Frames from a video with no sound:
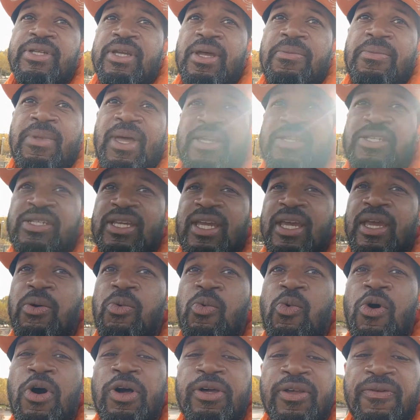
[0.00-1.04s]
I'm not saying
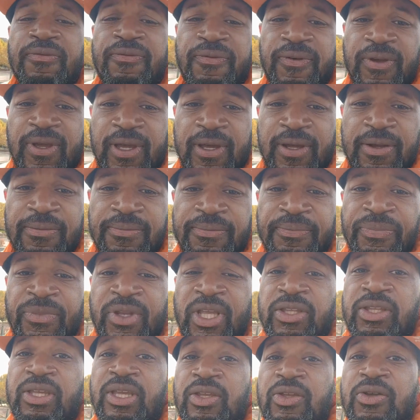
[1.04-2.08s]
walk in fear
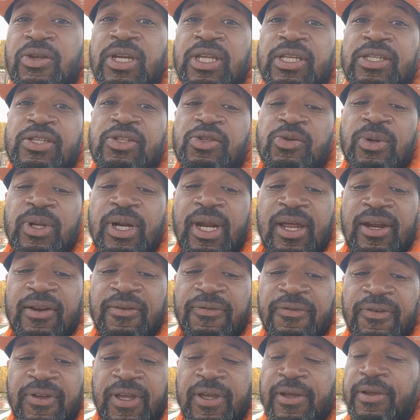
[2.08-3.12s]
and think you need to do it out of
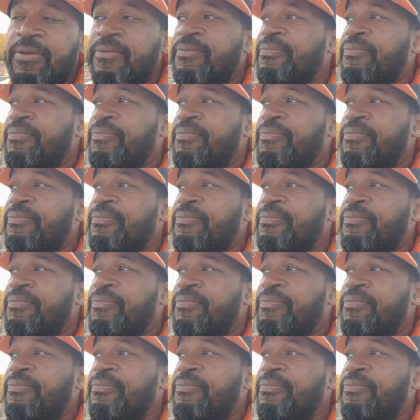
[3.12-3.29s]
fear,